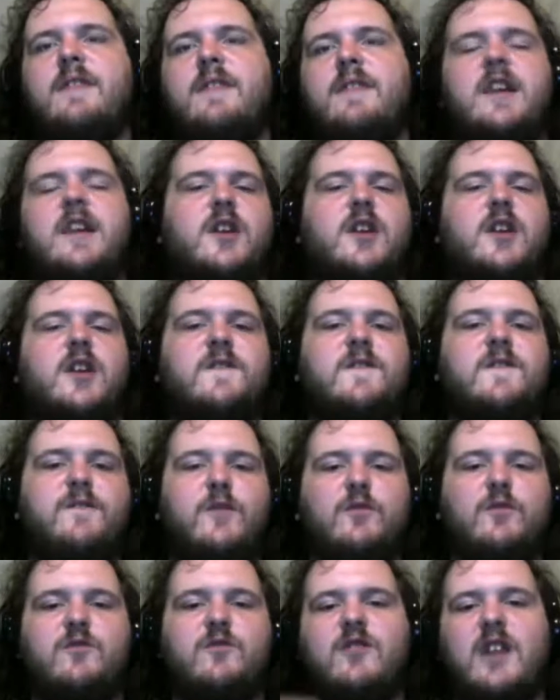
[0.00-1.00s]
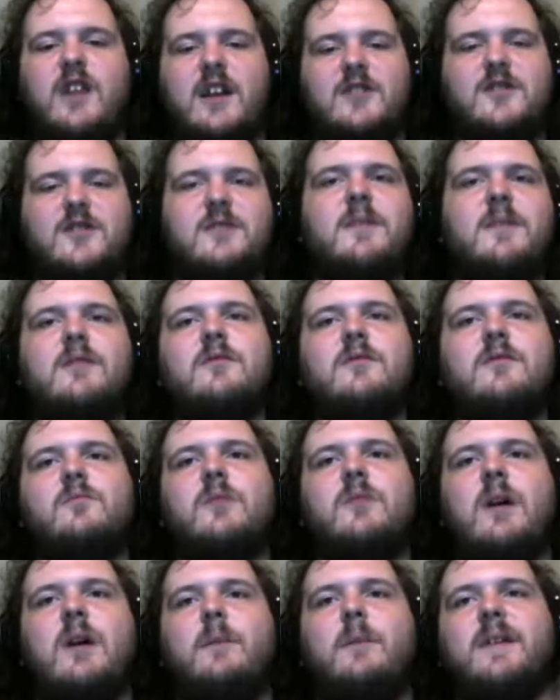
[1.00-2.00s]
And then it goes full slasher
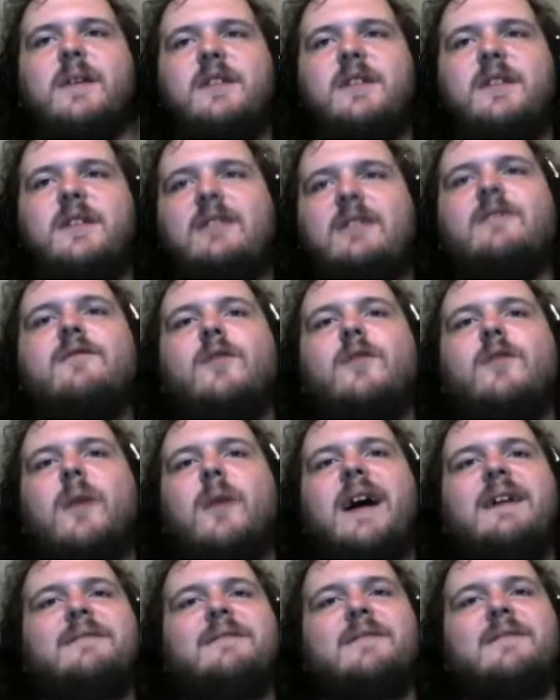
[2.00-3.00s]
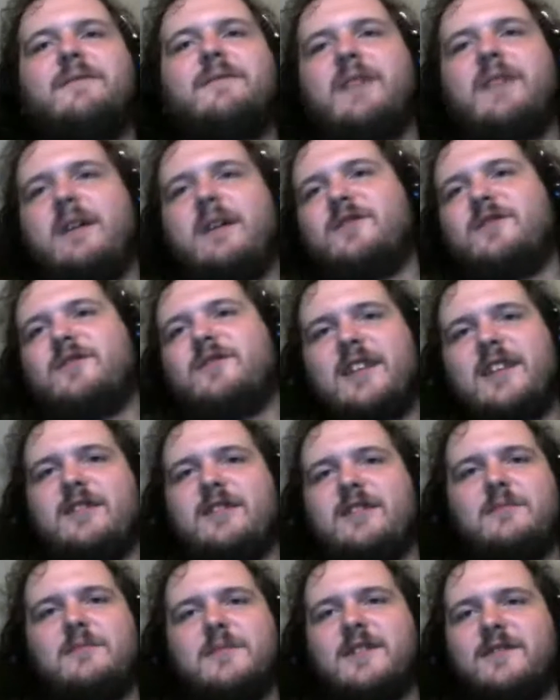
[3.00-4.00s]
mode while being self-aware of how silly
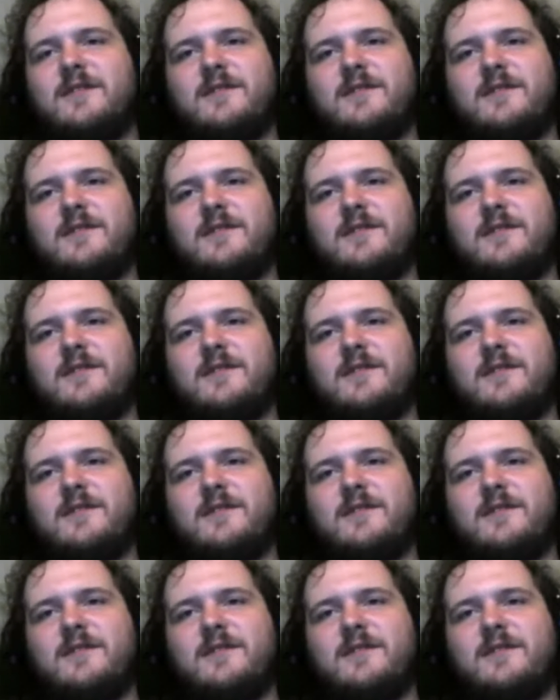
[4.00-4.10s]
some of the stuff